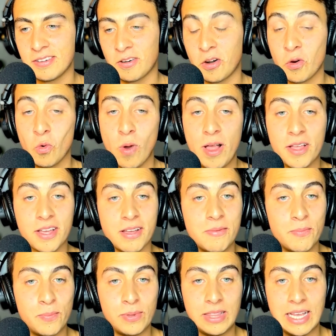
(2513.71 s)
or
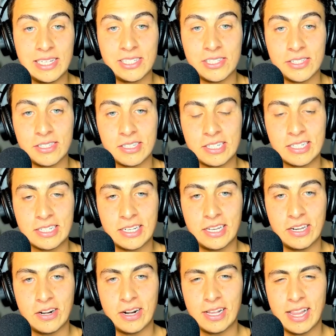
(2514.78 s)
welcome pleasure
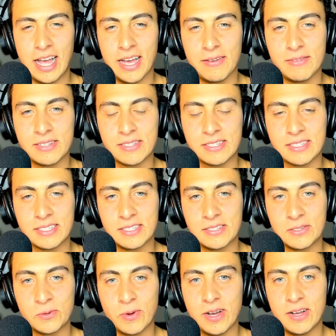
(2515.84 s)
in our lives
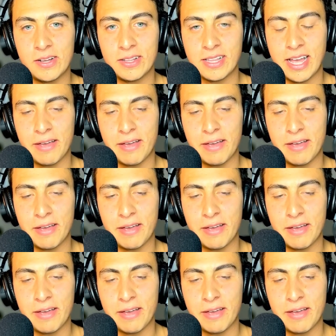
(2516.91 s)
as well.